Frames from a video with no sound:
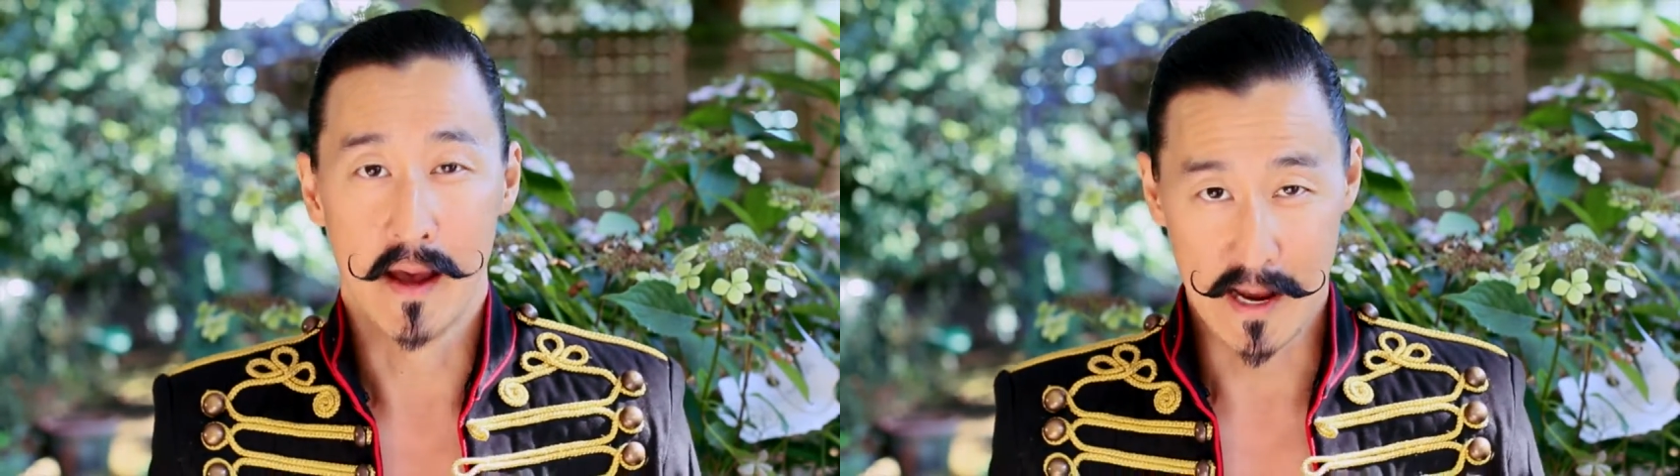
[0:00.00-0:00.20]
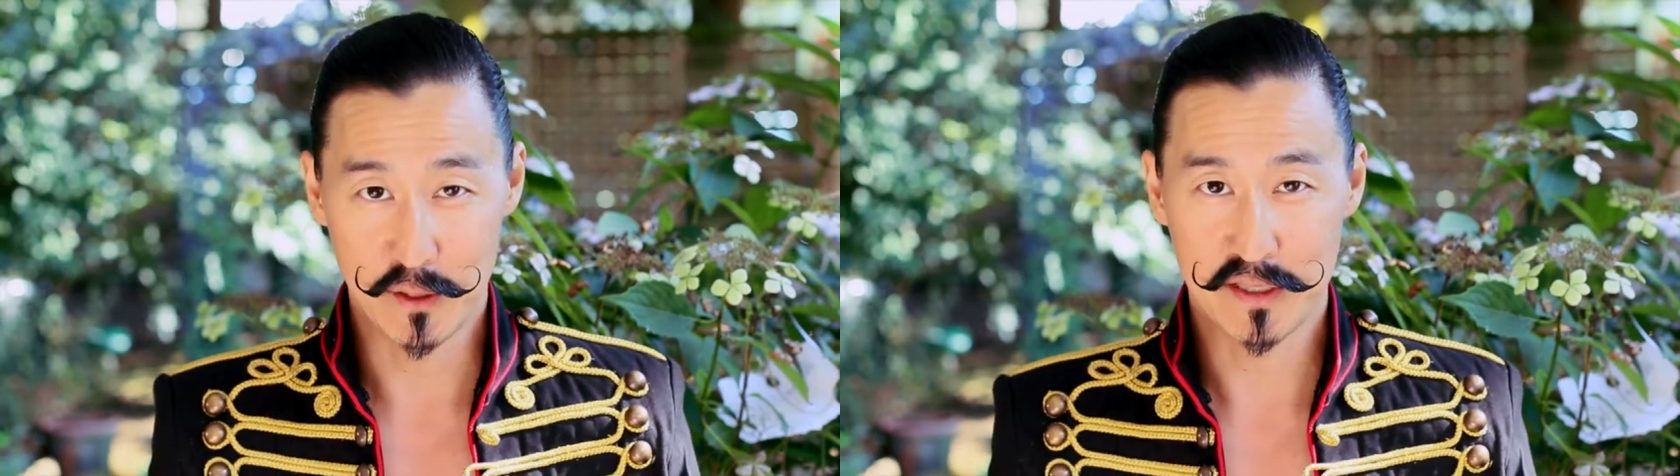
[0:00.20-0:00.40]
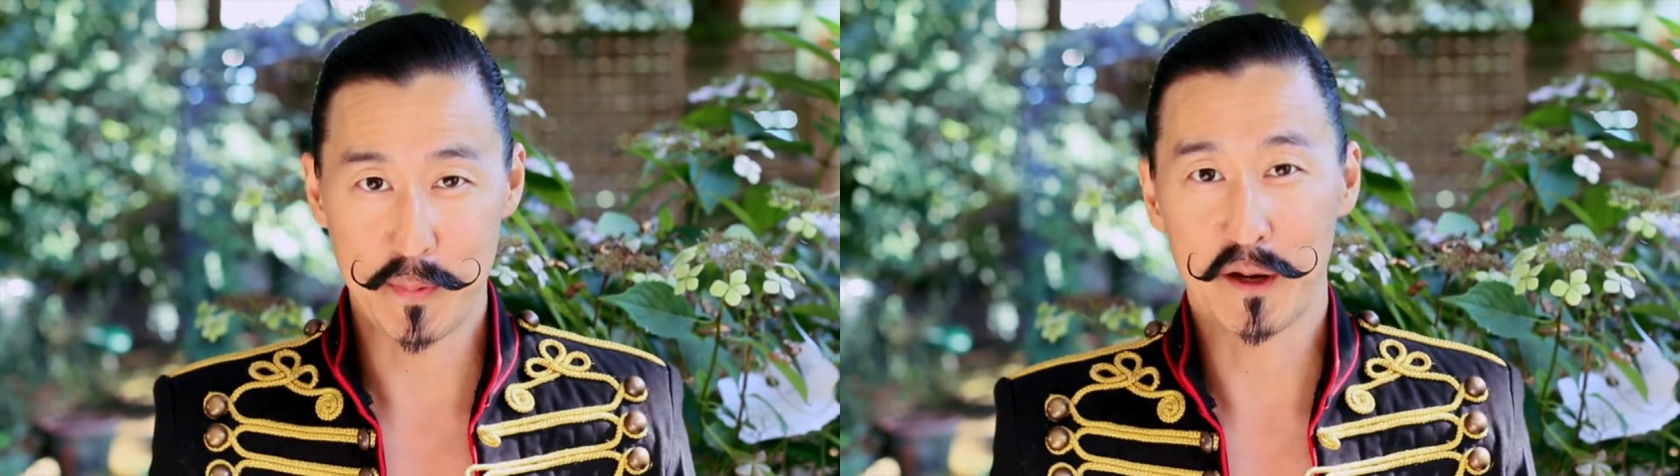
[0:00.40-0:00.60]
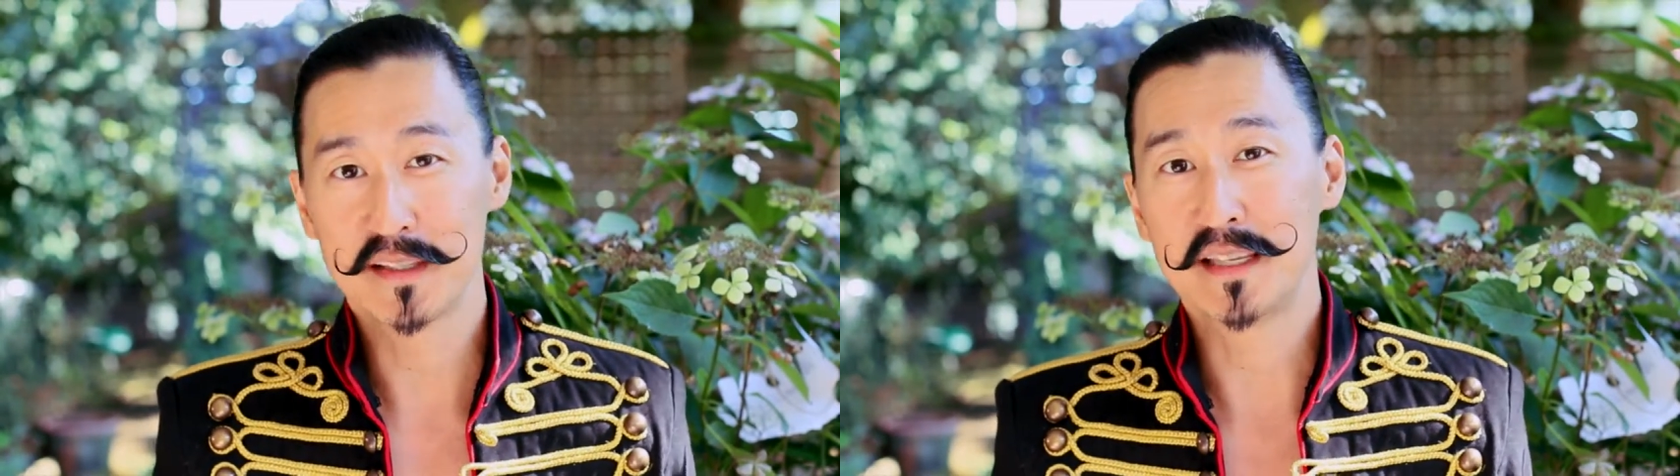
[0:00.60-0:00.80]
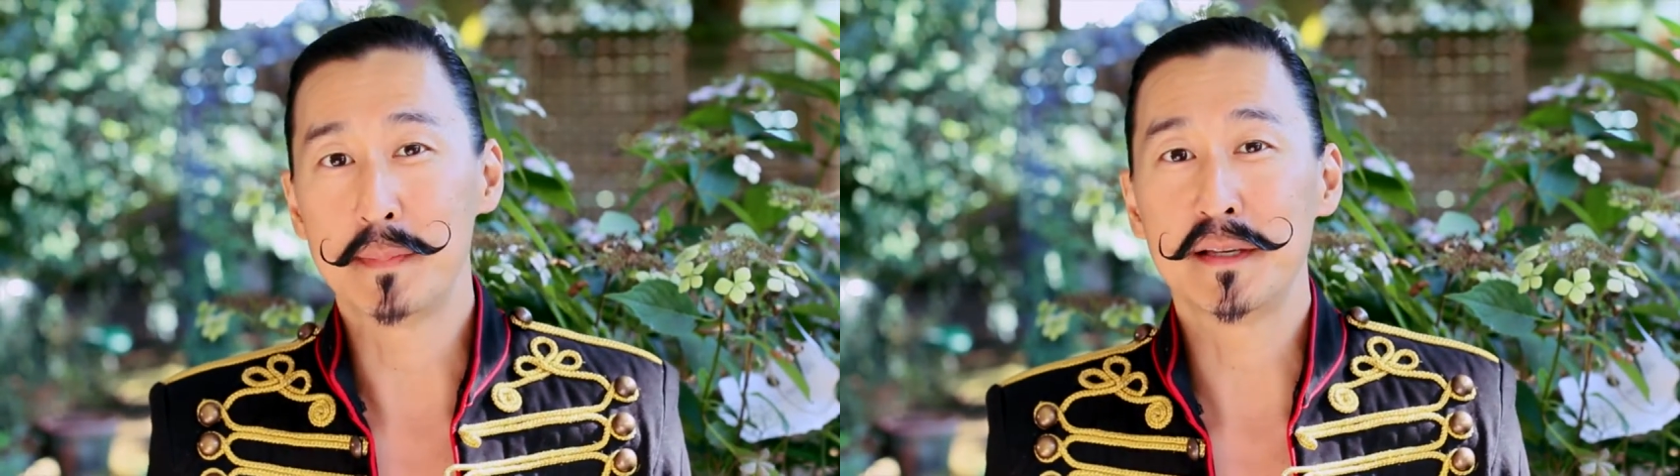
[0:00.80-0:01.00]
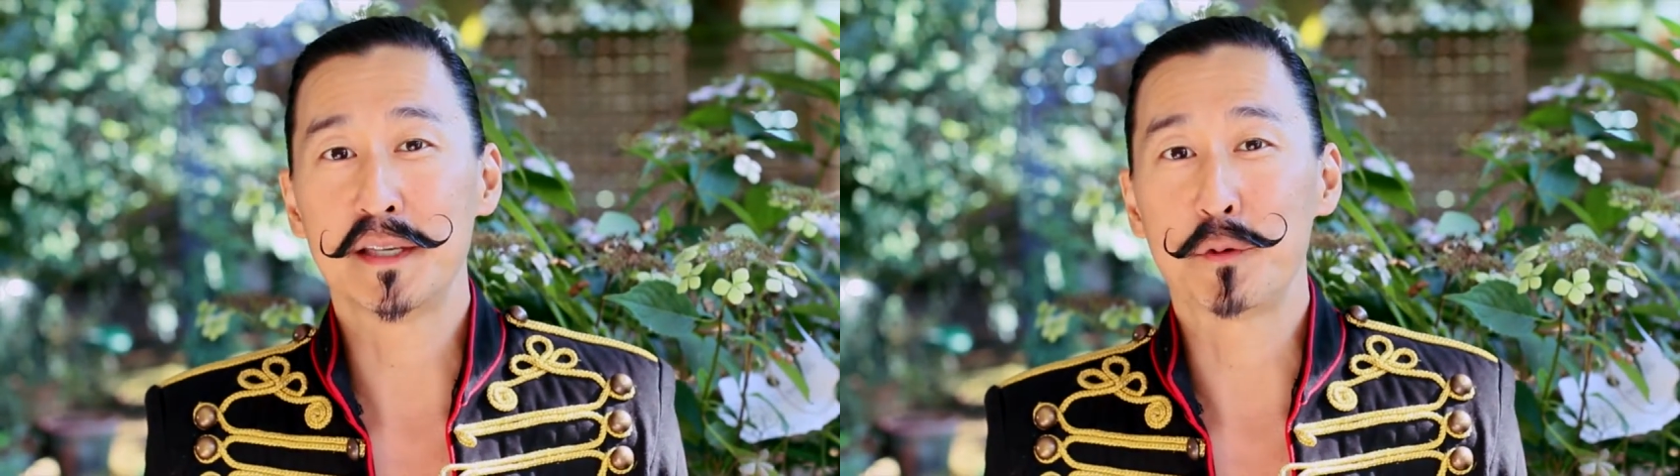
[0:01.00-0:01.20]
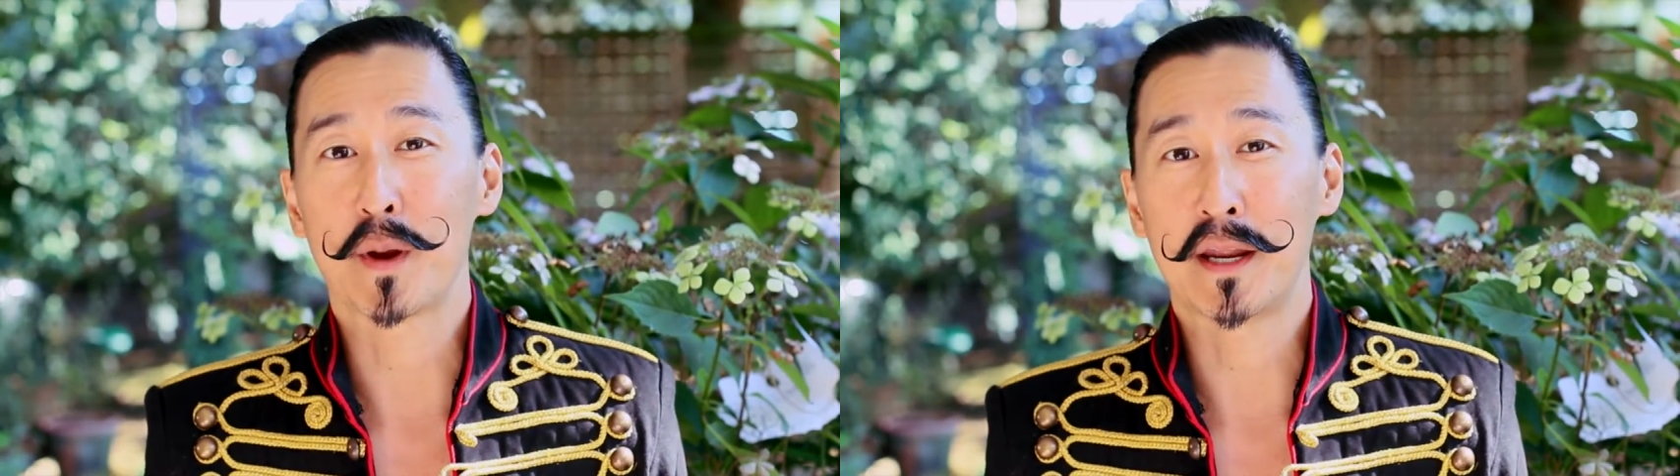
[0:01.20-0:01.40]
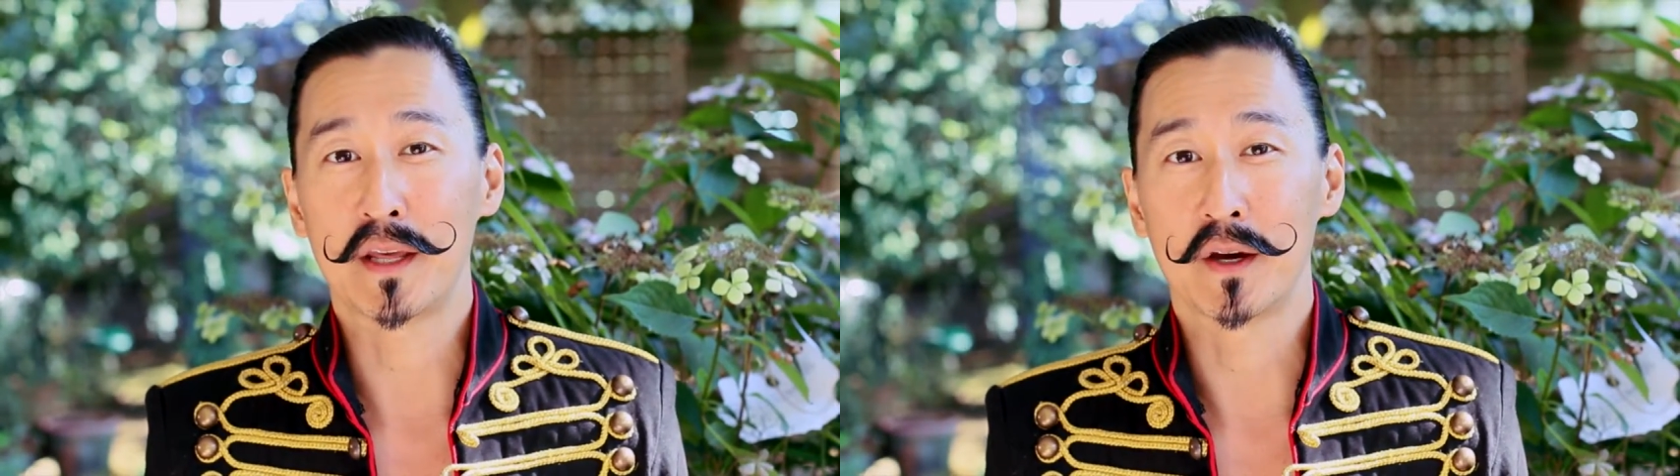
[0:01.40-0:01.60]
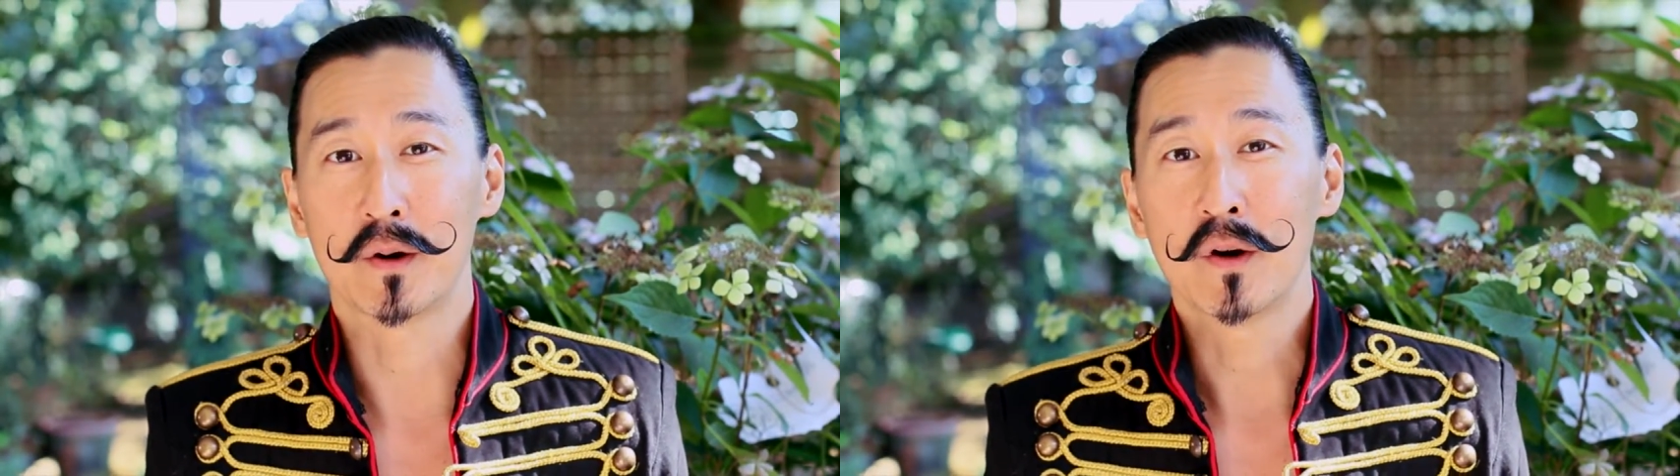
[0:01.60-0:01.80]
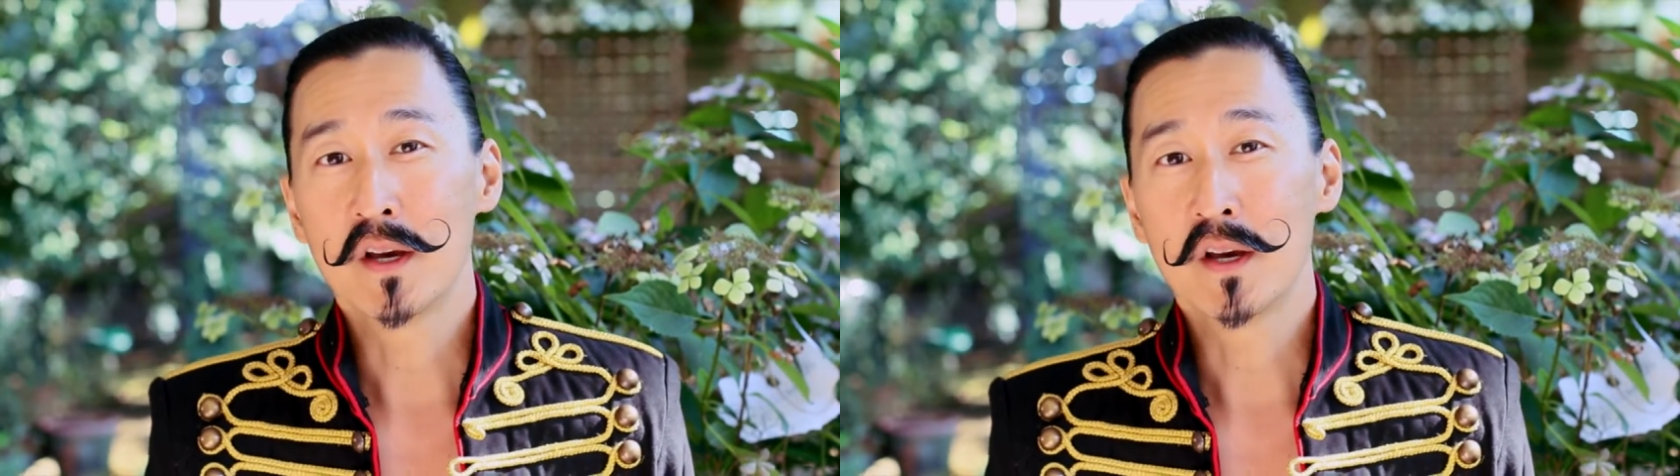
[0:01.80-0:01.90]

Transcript: I used to be on CBC radio,